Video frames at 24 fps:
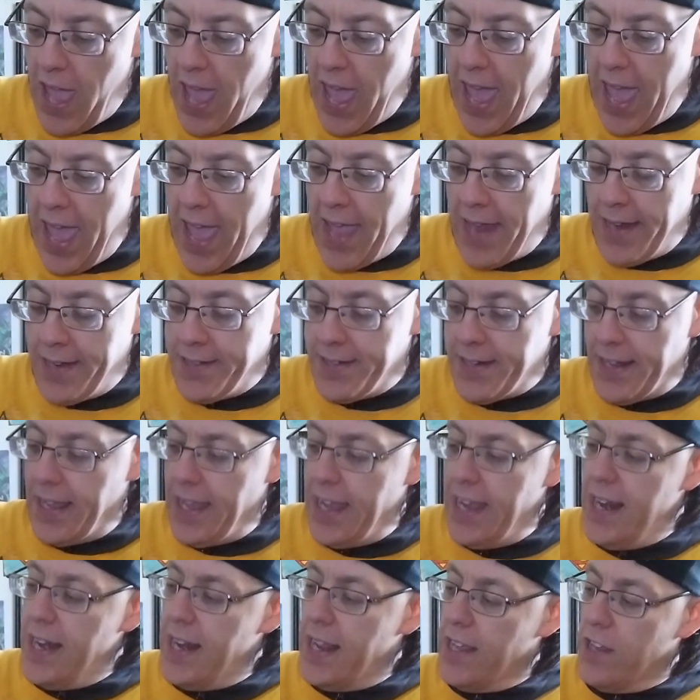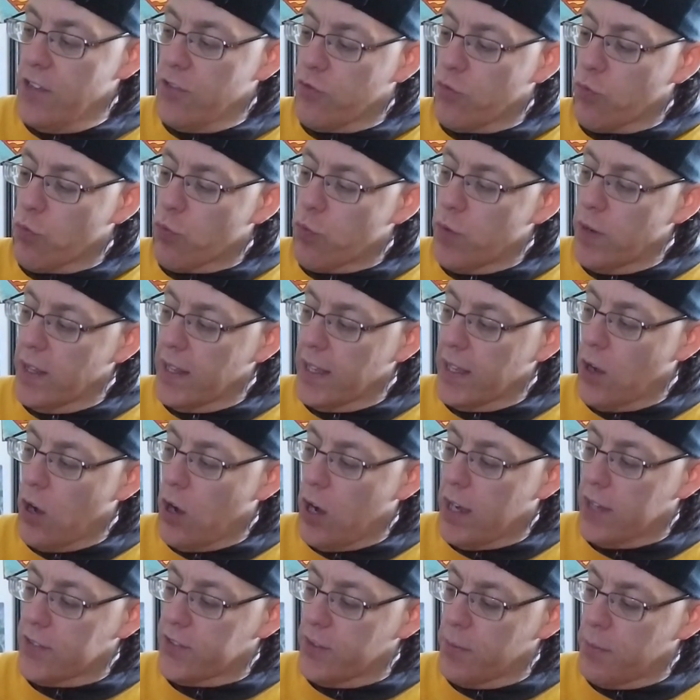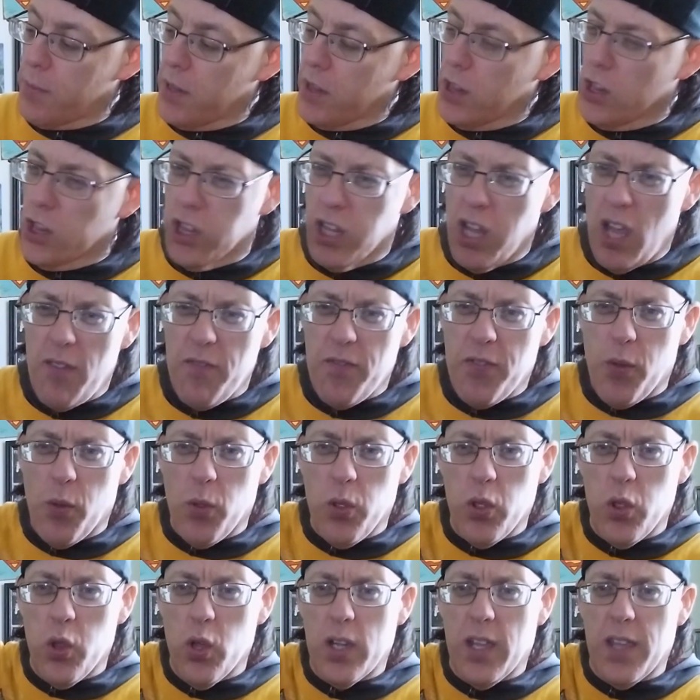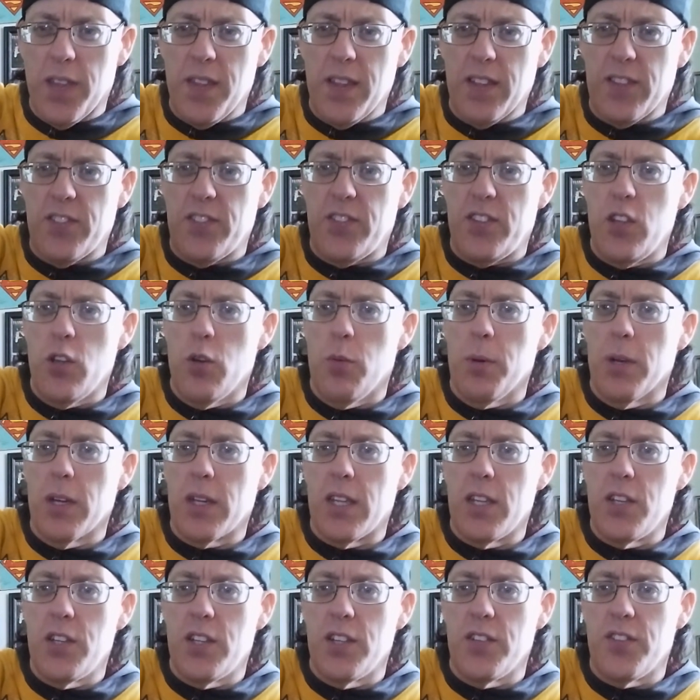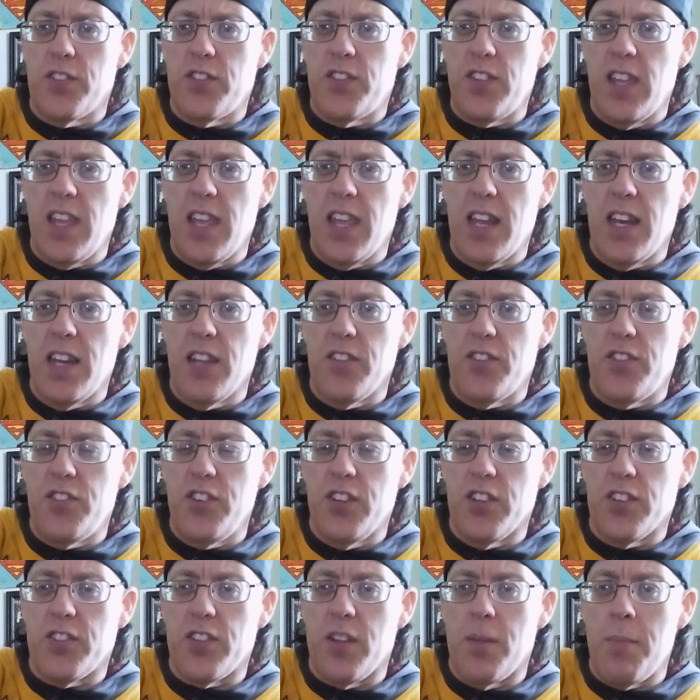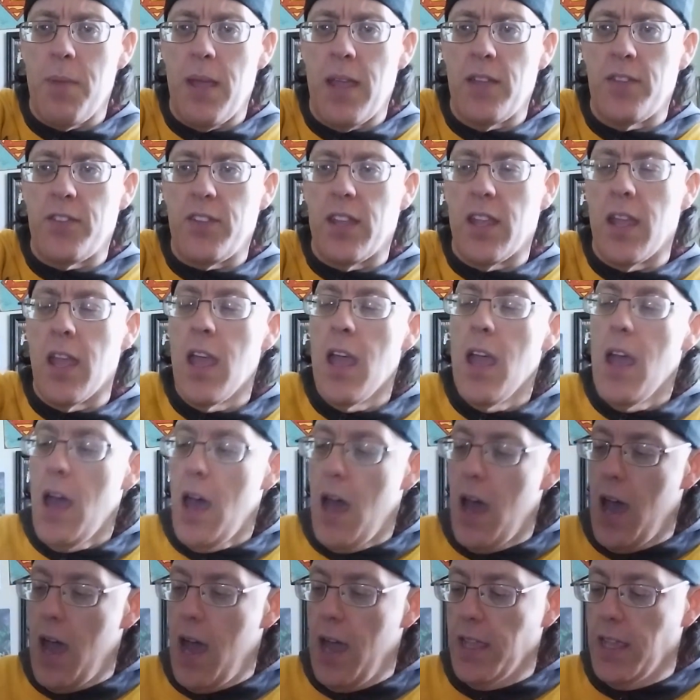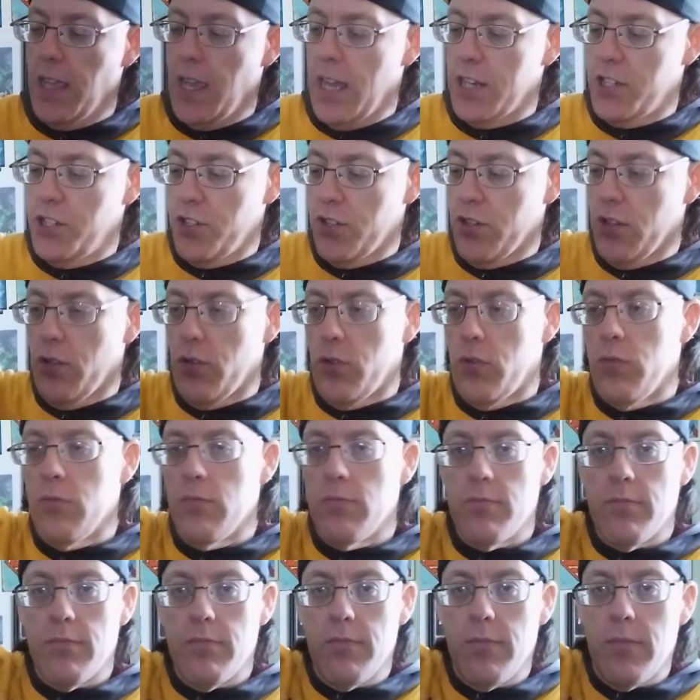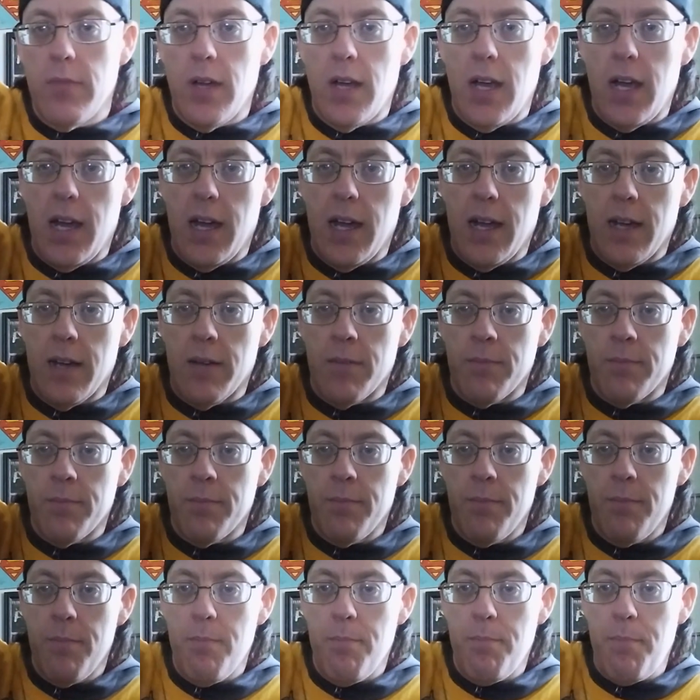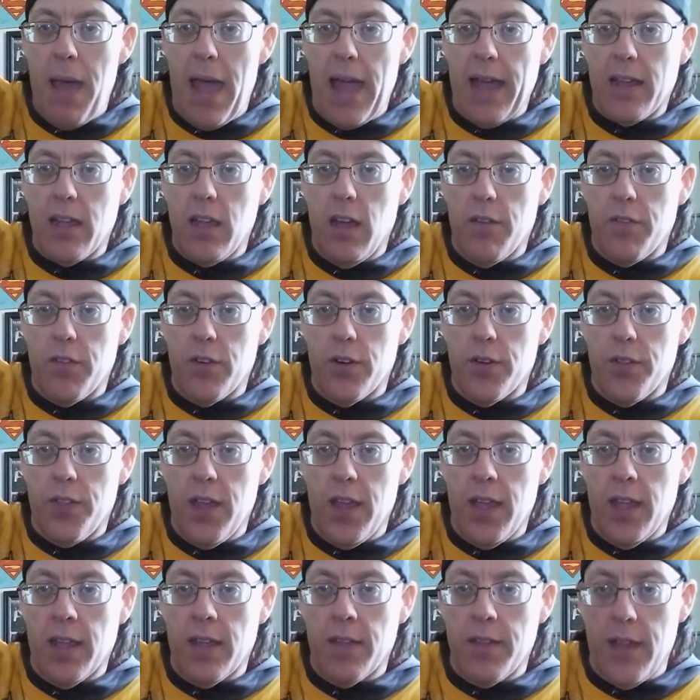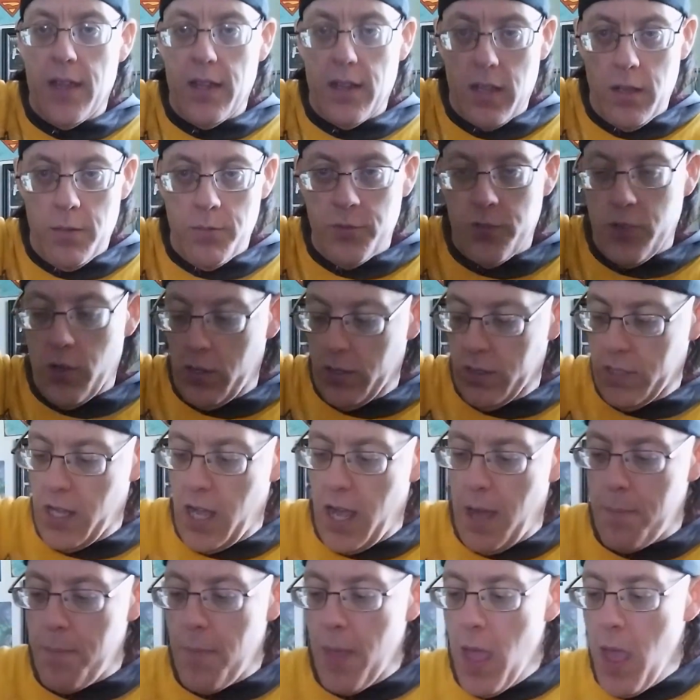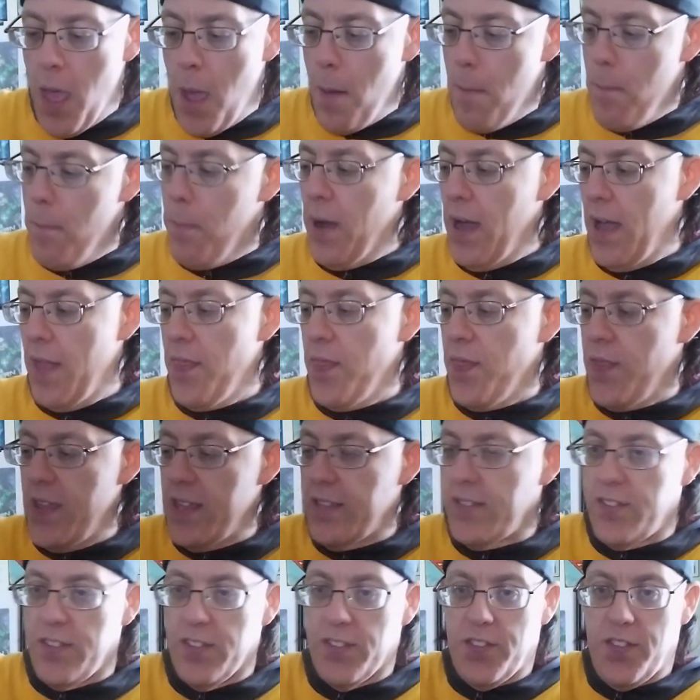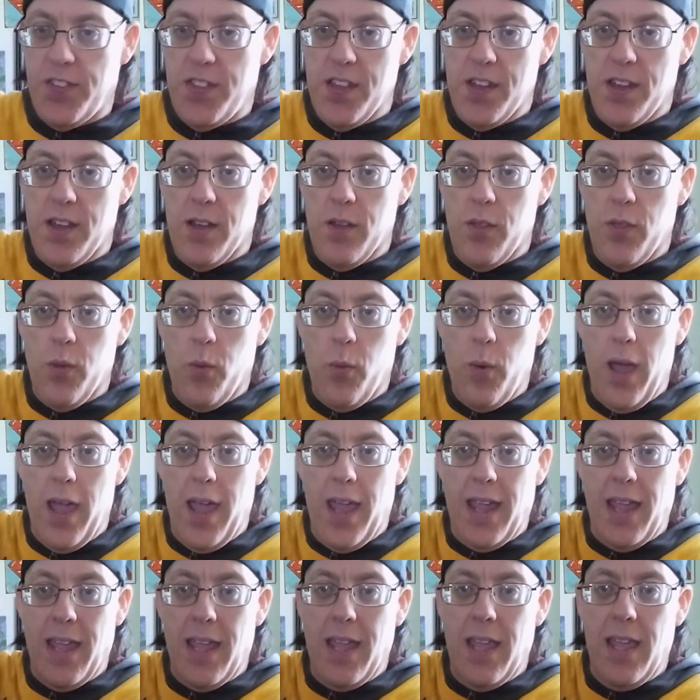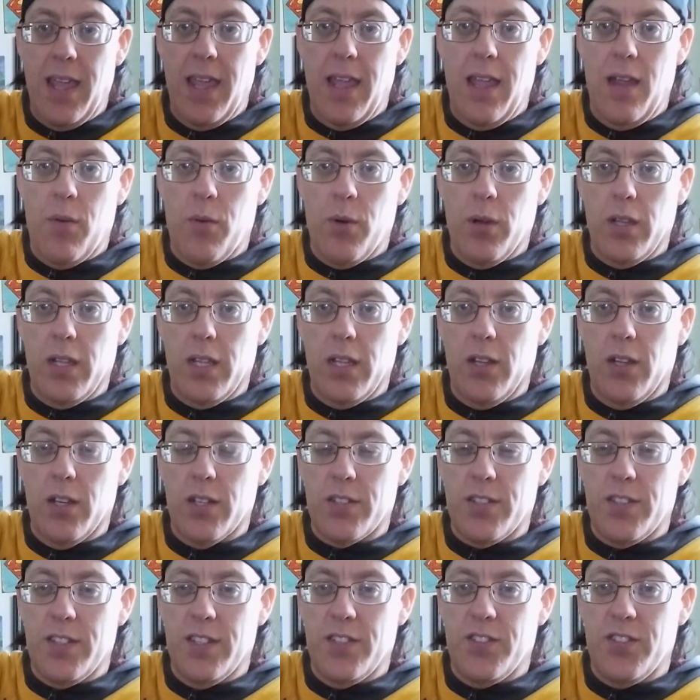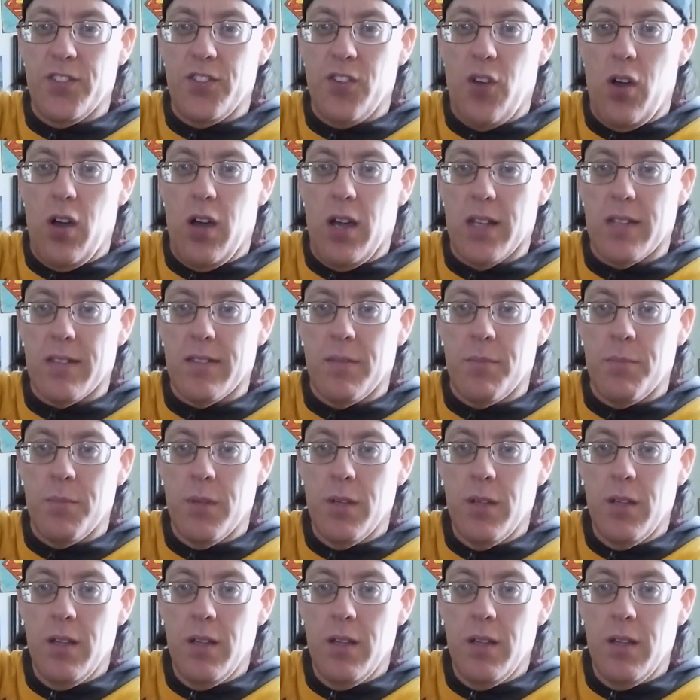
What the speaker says: and it is really awesome. Love the look of this Steelbook. You can see it is just amazing. You got your little back cover thing that comes on top, but this is the way it really looks. This is awesome.